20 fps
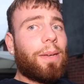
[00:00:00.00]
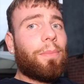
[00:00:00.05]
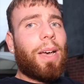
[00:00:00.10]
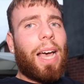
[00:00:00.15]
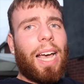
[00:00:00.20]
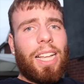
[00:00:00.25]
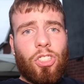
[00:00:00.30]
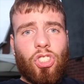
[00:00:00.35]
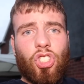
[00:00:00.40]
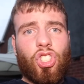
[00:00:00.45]
him
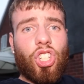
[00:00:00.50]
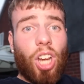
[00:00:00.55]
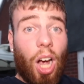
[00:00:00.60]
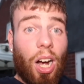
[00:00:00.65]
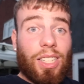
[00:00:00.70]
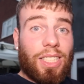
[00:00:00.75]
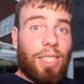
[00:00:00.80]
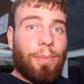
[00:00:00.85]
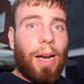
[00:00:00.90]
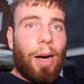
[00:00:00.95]
and
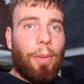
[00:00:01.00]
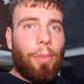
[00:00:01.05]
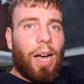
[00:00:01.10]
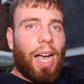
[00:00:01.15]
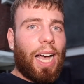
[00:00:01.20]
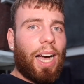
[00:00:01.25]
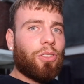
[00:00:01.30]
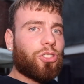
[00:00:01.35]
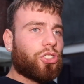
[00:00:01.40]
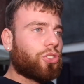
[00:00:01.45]
chucked him out my
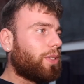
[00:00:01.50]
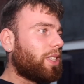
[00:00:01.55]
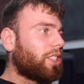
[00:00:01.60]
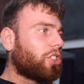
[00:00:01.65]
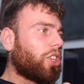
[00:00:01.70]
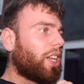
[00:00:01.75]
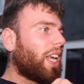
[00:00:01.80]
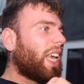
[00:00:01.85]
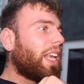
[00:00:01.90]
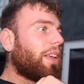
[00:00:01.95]
house, so he's
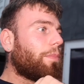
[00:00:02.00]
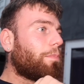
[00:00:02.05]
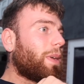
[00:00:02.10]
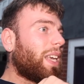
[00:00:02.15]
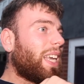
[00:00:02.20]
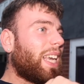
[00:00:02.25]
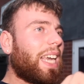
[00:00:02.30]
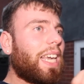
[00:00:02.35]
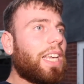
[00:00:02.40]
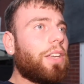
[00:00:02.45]
going to
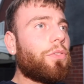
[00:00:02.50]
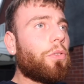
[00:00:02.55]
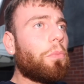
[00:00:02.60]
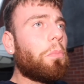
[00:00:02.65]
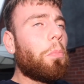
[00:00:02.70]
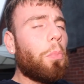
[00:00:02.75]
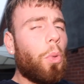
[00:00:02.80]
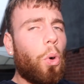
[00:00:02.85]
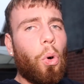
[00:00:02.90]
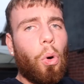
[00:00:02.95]
be even
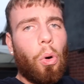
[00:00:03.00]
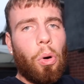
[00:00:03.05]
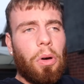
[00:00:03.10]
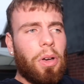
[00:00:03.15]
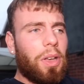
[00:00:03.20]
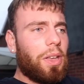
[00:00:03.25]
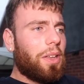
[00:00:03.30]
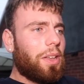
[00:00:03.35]
more